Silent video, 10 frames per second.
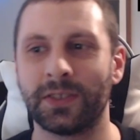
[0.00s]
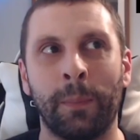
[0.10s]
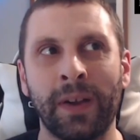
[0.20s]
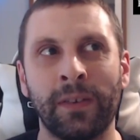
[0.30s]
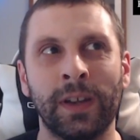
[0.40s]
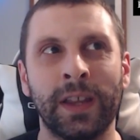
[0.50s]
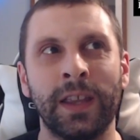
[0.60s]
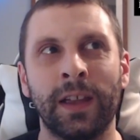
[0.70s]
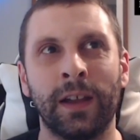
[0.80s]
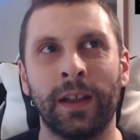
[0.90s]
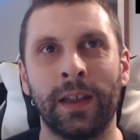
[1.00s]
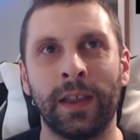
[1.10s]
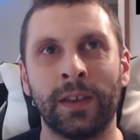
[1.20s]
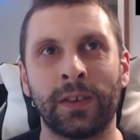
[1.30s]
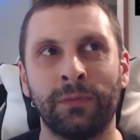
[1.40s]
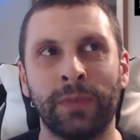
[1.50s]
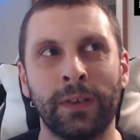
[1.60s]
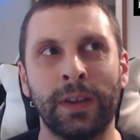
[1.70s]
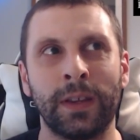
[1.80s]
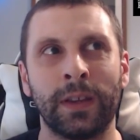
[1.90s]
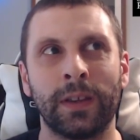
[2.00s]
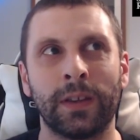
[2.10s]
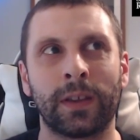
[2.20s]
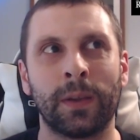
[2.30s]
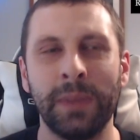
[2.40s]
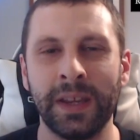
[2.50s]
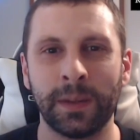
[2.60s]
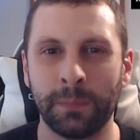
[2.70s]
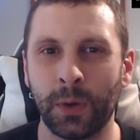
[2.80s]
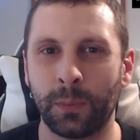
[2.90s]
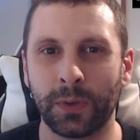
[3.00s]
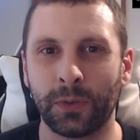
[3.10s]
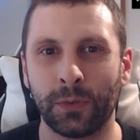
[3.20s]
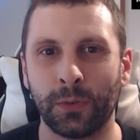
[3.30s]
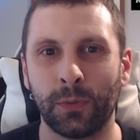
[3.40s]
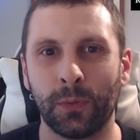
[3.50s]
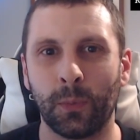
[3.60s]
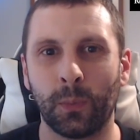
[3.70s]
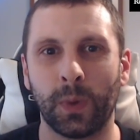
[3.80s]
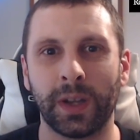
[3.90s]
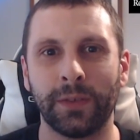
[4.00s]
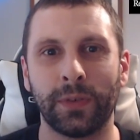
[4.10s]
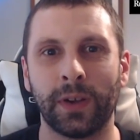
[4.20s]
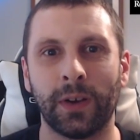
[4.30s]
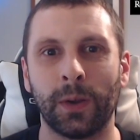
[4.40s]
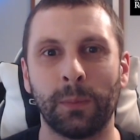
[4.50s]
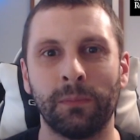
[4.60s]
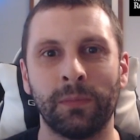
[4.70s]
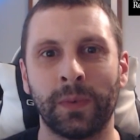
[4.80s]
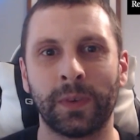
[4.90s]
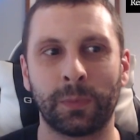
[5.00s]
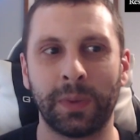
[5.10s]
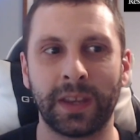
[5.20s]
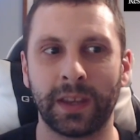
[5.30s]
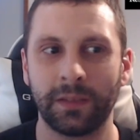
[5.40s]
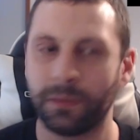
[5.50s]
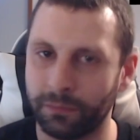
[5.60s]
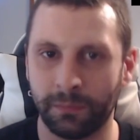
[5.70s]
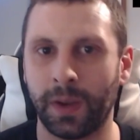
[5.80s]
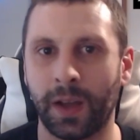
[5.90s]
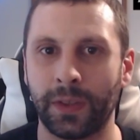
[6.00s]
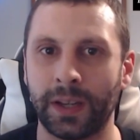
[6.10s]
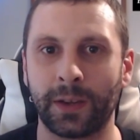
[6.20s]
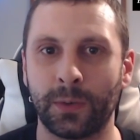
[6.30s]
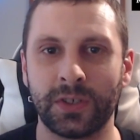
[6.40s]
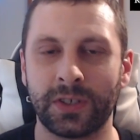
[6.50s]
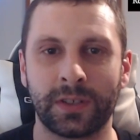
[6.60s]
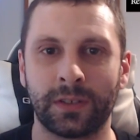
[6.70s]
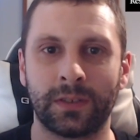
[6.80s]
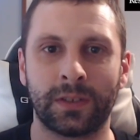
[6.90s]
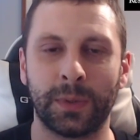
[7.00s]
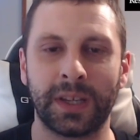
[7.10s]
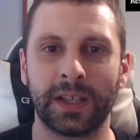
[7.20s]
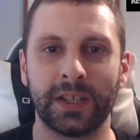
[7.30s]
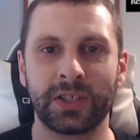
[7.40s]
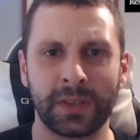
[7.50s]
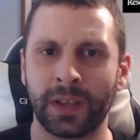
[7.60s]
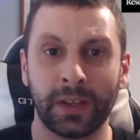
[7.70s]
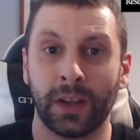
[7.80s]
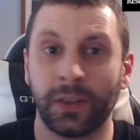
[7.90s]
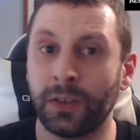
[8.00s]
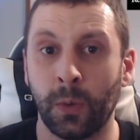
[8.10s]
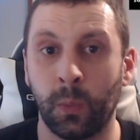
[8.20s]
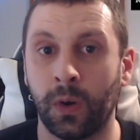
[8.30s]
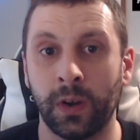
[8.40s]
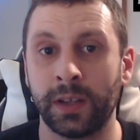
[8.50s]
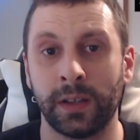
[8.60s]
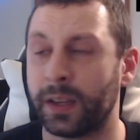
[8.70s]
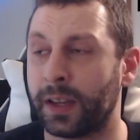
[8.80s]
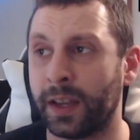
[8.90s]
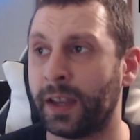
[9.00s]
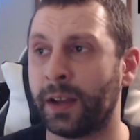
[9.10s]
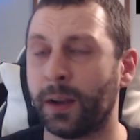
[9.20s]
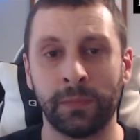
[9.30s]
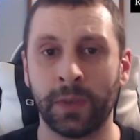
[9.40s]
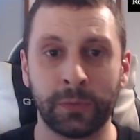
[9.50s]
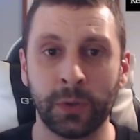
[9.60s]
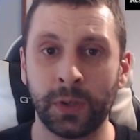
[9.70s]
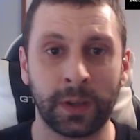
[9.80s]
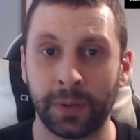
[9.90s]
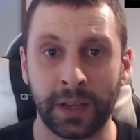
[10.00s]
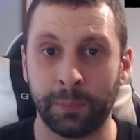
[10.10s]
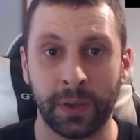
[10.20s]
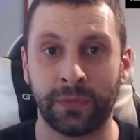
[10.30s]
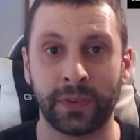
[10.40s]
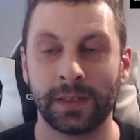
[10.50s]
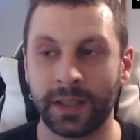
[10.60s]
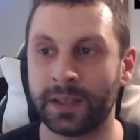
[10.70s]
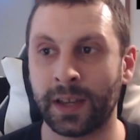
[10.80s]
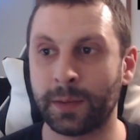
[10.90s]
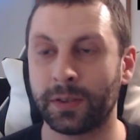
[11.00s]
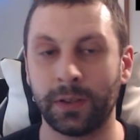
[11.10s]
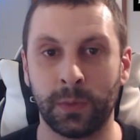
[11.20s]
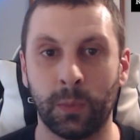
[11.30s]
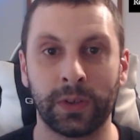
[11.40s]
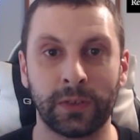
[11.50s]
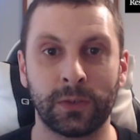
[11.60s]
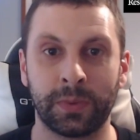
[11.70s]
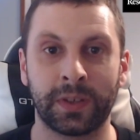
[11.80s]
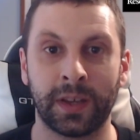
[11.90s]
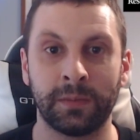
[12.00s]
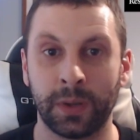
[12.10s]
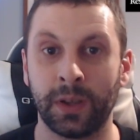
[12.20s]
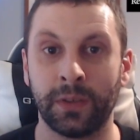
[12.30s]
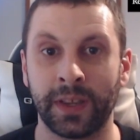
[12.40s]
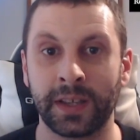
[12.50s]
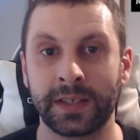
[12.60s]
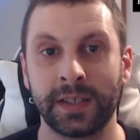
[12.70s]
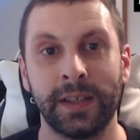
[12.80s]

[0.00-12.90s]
Apparently, it's a very comedic moment whenever I'm speaking other languages to English. I don't know why, like, I'm doing it completely perfect. It is absolutely 100% perfect.